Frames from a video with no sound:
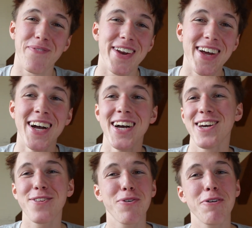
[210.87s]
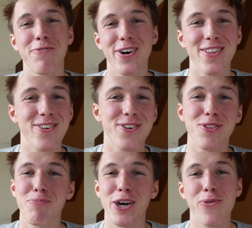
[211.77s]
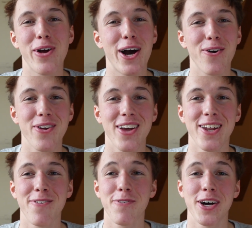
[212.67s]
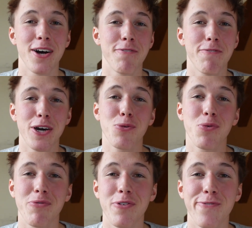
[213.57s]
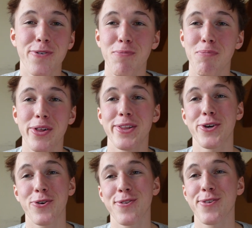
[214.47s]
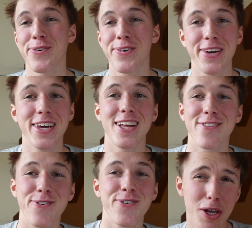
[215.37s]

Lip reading: but it's quite fun just to play around and fight with different politicians. So yeah, that's cool.